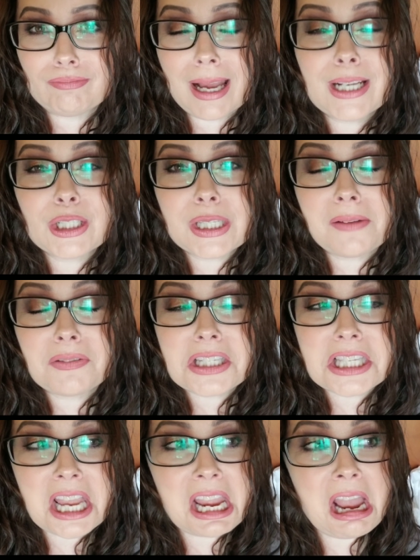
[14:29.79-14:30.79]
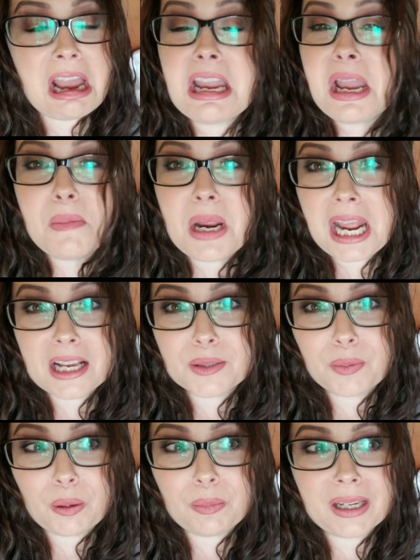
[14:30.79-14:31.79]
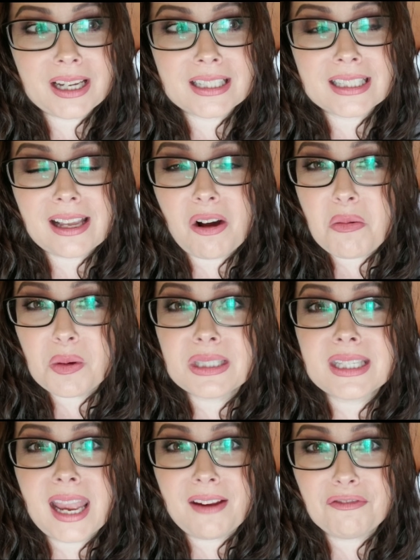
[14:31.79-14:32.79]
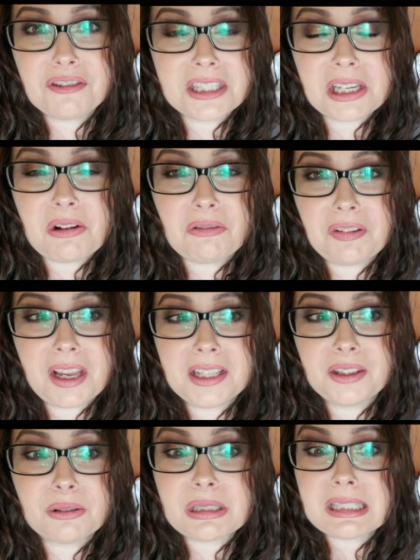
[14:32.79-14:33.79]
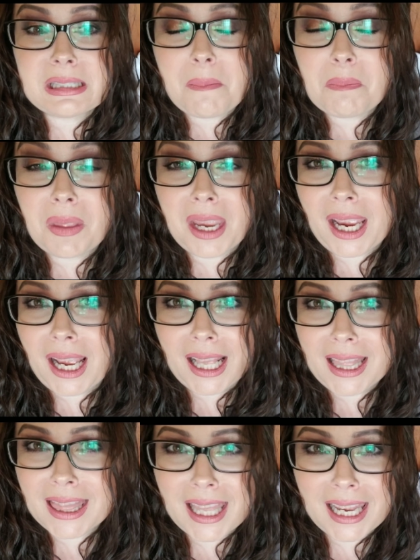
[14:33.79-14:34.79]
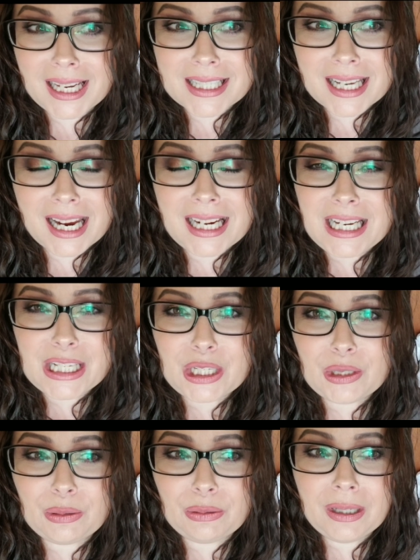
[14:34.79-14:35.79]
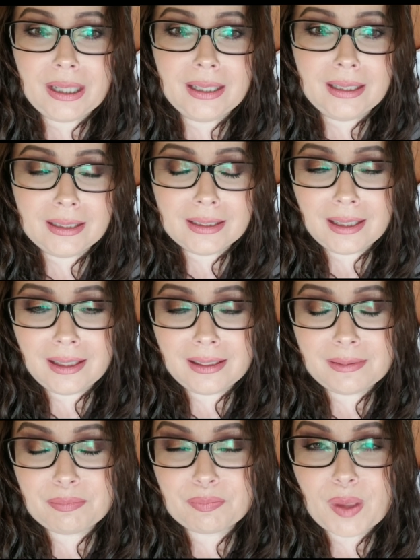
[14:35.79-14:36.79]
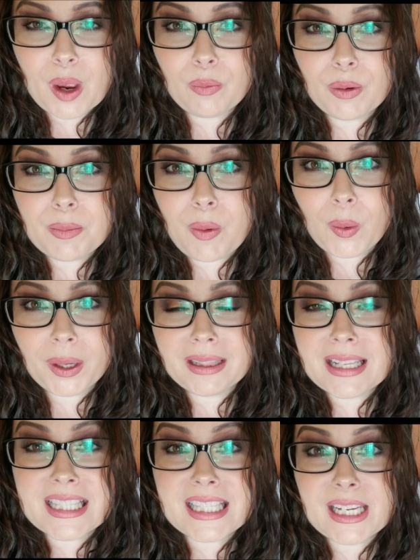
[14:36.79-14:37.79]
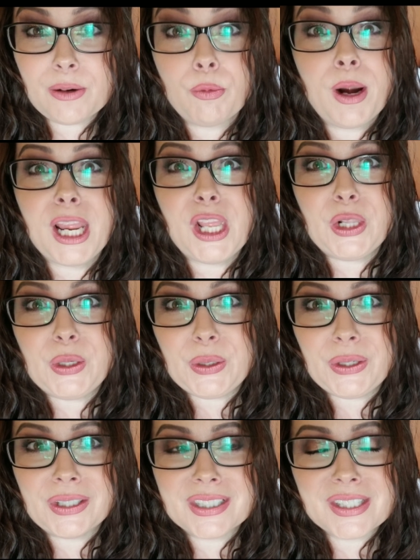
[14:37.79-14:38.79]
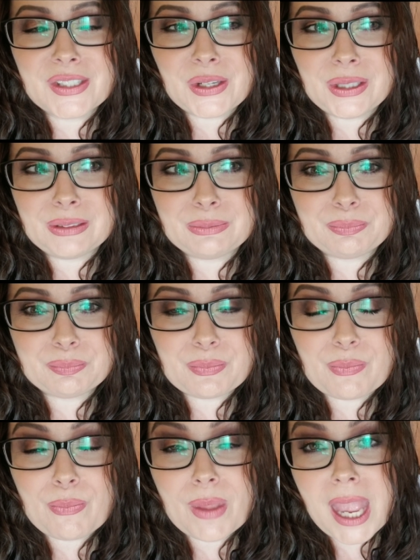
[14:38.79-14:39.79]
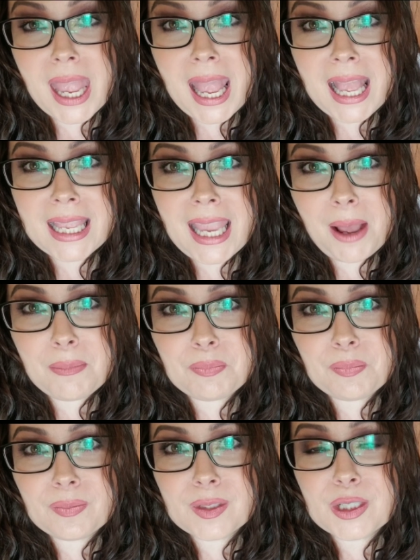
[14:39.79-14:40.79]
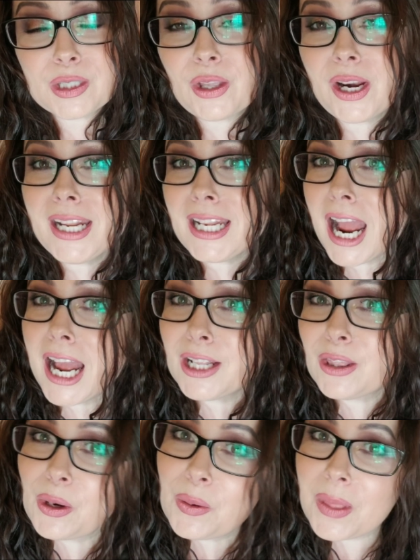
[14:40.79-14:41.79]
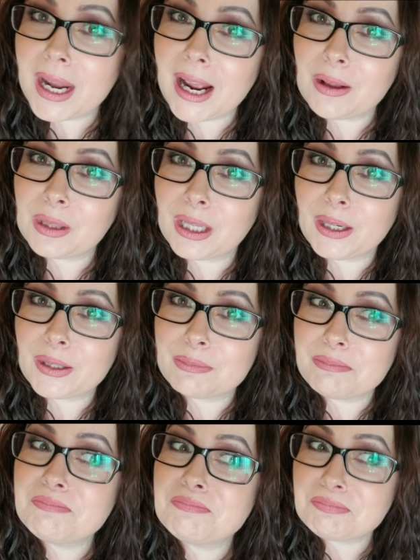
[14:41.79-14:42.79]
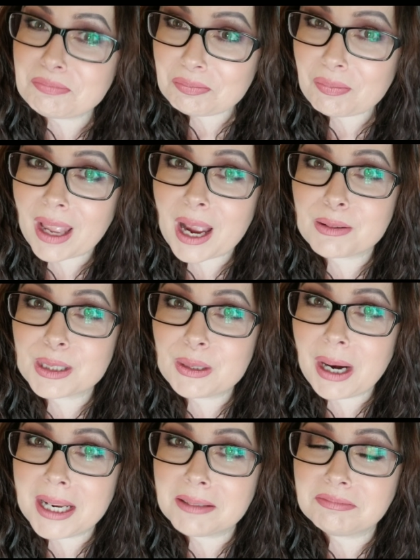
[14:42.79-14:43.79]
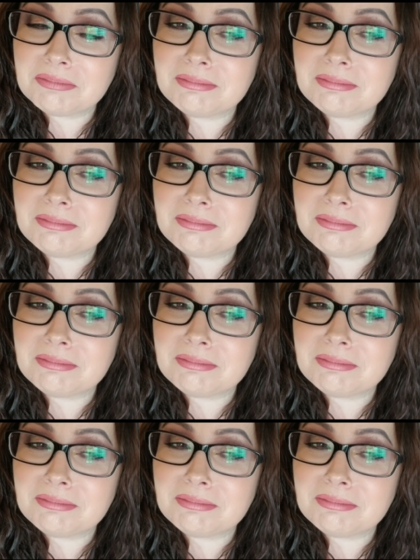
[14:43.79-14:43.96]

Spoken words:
I just have to say, I am an expert, because almost every single flight there's something that I need to report that's irregular. So yeah, just thought I'd throw that out there. I was right.